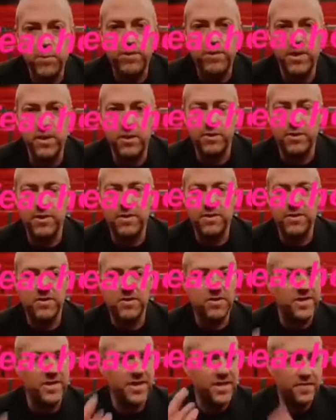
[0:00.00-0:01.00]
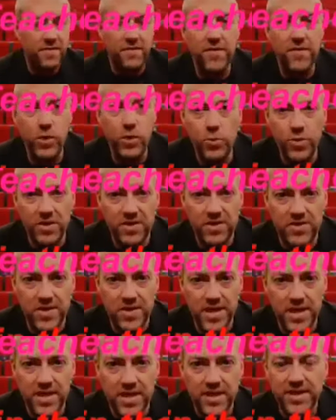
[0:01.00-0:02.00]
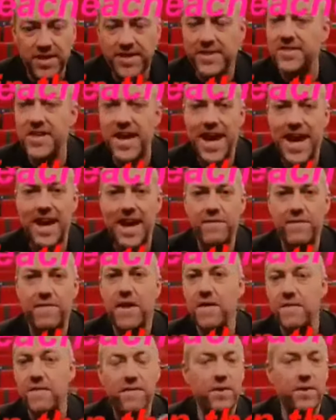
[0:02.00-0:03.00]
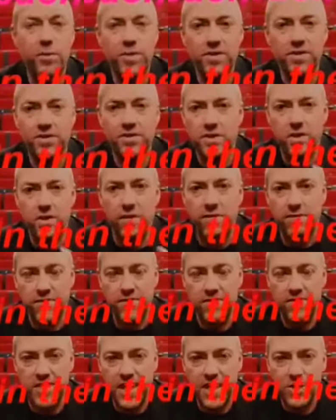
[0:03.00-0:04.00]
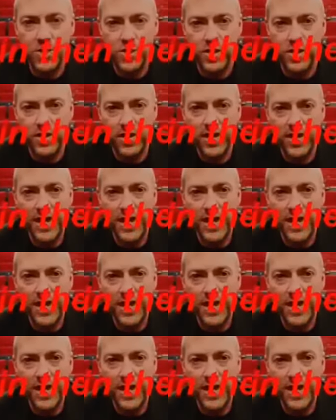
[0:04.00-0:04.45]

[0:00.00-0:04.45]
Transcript: learners is fluency, to have a fluent conversation.